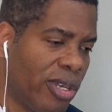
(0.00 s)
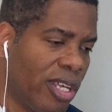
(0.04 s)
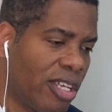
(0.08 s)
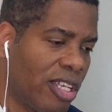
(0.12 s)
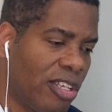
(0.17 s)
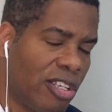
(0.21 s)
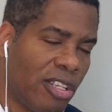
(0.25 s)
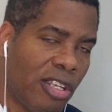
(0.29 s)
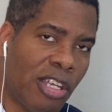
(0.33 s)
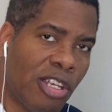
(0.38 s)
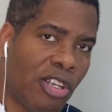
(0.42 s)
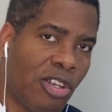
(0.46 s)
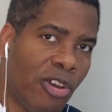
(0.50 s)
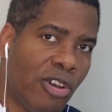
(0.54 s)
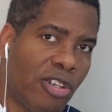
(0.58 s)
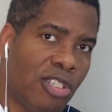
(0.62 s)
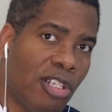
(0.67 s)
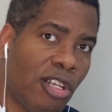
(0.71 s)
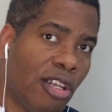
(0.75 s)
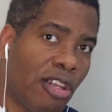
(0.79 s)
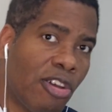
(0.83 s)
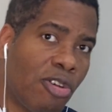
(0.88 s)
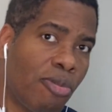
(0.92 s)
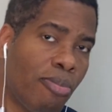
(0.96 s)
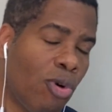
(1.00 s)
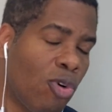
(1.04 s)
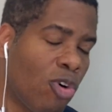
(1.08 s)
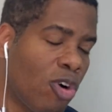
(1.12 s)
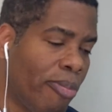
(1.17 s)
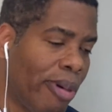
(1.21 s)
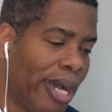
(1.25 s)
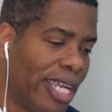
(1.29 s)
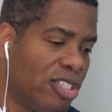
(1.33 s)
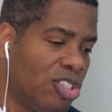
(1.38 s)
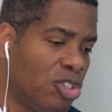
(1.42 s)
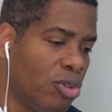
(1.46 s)
We can encourage you to learn
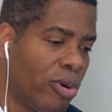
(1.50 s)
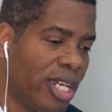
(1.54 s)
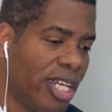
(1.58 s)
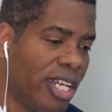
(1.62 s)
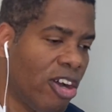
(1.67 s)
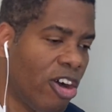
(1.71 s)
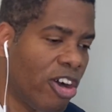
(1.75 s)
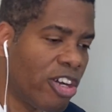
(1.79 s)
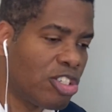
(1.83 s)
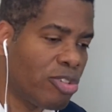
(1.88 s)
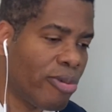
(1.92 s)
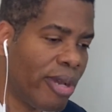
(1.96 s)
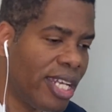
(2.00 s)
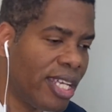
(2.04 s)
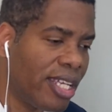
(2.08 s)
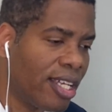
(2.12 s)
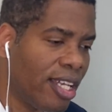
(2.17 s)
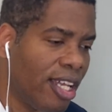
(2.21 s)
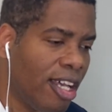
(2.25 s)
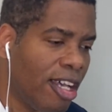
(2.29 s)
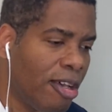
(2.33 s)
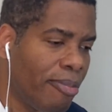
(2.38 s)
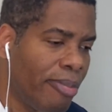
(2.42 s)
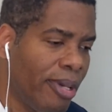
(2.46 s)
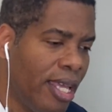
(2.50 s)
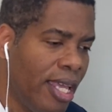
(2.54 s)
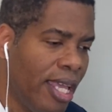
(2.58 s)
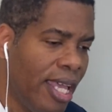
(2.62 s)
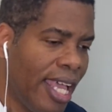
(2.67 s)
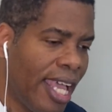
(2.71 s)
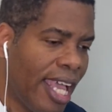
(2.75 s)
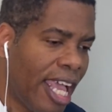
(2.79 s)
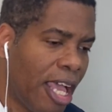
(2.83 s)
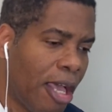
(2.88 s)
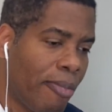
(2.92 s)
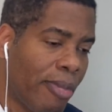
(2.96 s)
more by joining our trading club.
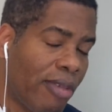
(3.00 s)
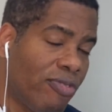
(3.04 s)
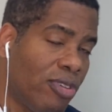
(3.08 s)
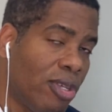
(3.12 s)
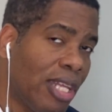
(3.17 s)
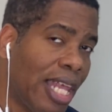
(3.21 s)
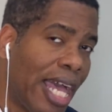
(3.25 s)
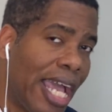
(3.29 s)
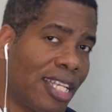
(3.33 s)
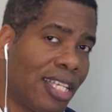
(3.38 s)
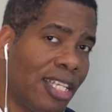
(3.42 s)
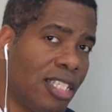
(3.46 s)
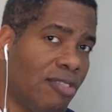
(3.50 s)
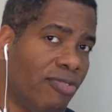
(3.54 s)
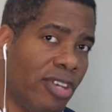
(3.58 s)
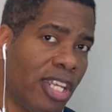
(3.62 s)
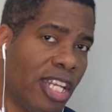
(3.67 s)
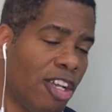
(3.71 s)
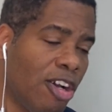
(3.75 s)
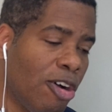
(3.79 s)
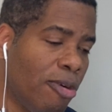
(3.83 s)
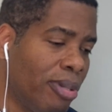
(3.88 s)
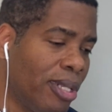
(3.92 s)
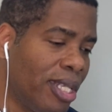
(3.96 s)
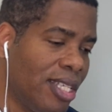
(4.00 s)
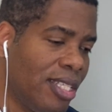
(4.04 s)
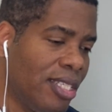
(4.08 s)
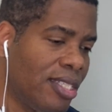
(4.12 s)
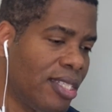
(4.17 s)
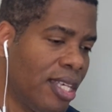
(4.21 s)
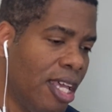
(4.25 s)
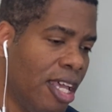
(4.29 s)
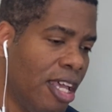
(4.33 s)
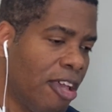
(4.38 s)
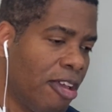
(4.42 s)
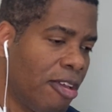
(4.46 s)
If you like this video,
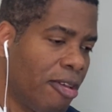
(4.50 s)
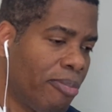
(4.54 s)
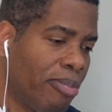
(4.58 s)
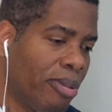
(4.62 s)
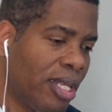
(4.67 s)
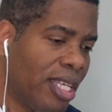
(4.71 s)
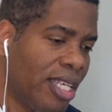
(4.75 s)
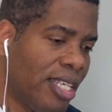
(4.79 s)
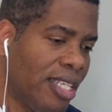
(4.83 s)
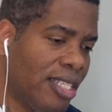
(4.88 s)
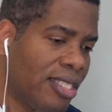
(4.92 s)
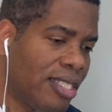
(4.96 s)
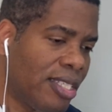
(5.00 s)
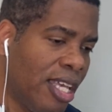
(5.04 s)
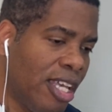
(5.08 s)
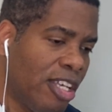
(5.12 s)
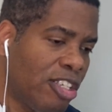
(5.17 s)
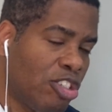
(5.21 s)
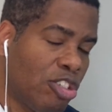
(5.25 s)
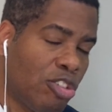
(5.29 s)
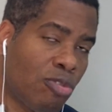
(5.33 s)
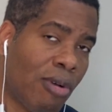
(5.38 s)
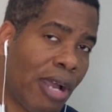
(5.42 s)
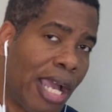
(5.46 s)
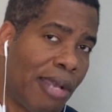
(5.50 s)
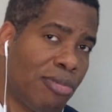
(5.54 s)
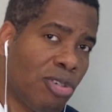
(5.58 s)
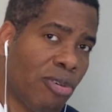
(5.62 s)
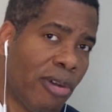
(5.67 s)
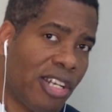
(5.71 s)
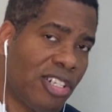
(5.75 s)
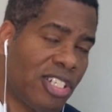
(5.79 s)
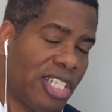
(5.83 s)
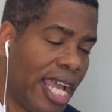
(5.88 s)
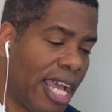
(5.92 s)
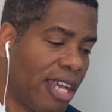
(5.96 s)
please subscribe to
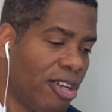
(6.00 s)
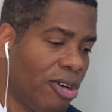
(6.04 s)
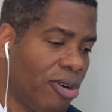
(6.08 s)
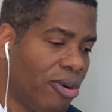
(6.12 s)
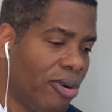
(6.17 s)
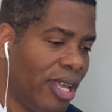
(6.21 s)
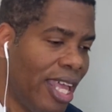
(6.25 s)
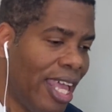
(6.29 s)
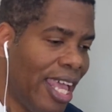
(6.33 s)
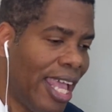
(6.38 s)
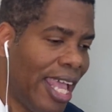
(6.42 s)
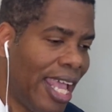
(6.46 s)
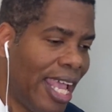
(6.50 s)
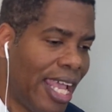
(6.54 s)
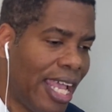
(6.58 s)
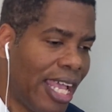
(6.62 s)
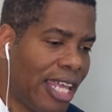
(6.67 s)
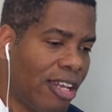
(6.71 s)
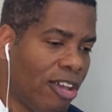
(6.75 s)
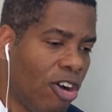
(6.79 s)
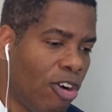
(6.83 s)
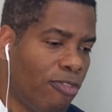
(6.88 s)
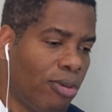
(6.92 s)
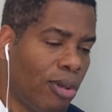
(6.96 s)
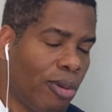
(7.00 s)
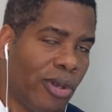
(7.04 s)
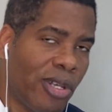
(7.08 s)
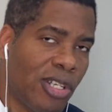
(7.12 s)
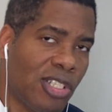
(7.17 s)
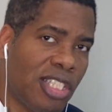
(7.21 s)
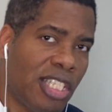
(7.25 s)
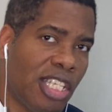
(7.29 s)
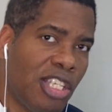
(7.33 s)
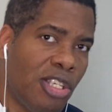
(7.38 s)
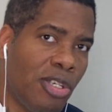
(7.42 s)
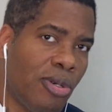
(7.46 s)
our channel, and hopefully we'll
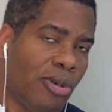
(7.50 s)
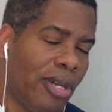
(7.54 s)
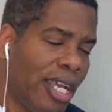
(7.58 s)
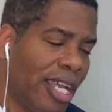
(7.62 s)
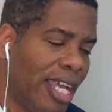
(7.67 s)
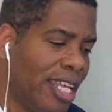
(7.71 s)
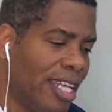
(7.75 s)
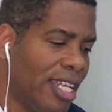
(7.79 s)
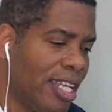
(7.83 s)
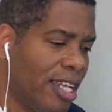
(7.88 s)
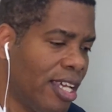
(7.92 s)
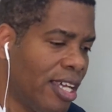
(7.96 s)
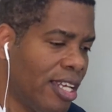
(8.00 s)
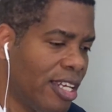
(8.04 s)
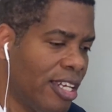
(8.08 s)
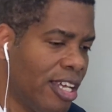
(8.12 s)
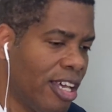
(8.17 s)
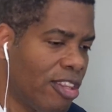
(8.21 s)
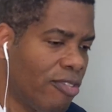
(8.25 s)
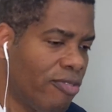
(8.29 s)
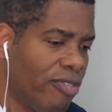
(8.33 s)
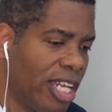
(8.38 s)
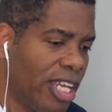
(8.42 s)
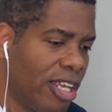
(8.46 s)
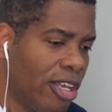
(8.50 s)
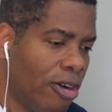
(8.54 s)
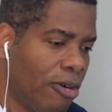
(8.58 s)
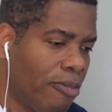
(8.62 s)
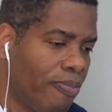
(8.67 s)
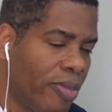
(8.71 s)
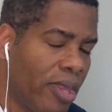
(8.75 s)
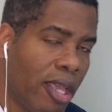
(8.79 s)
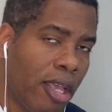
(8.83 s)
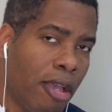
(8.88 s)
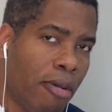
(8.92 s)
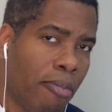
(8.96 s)
see you in another video.
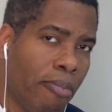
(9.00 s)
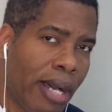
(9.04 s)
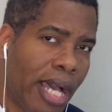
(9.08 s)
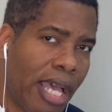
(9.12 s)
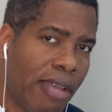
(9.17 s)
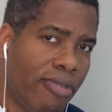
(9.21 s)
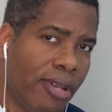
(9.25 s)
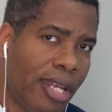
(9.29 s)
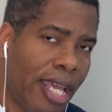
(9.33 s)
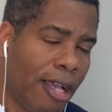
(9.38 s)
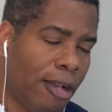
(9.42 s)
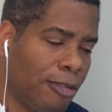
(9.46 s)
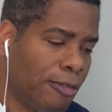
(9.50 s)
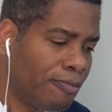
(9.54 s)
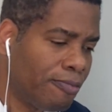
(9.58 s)
Bye for now.